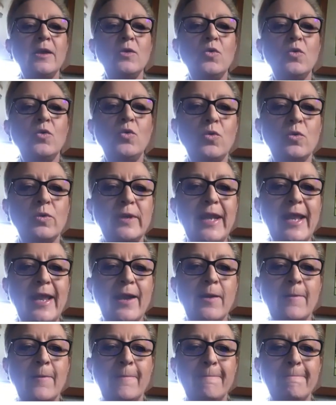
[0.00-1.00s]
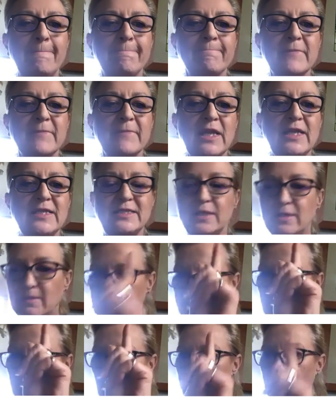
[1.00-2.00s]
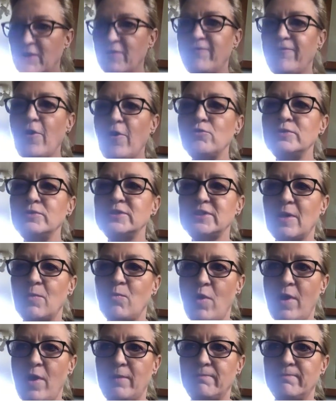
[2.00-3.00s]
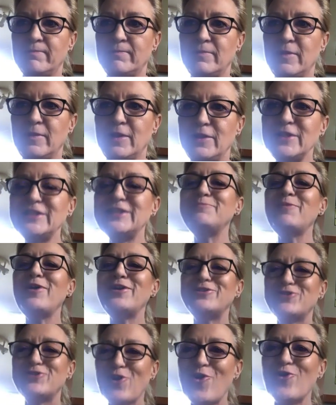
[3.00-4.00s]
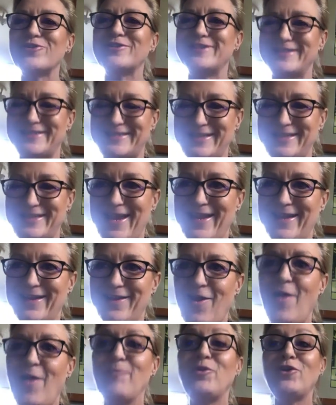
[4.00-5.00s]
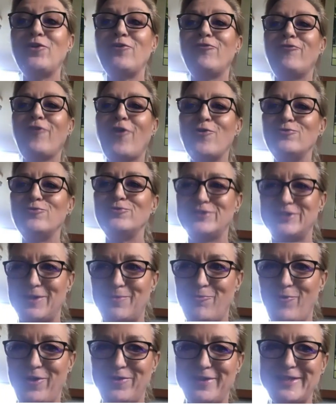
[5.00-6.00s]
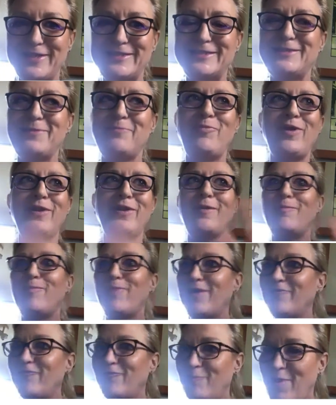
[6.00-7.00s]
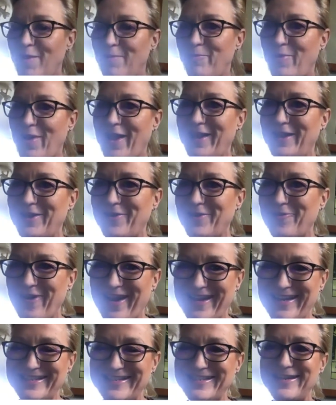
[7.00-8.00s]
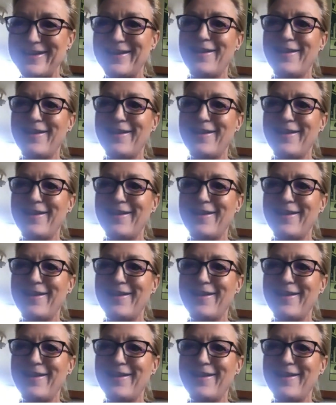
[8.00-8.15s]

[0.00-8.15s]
Oh, now, he said, I'm going to phone someone. This is my doctor saying, I'm going to phone someone. This is a bit above my pay grade.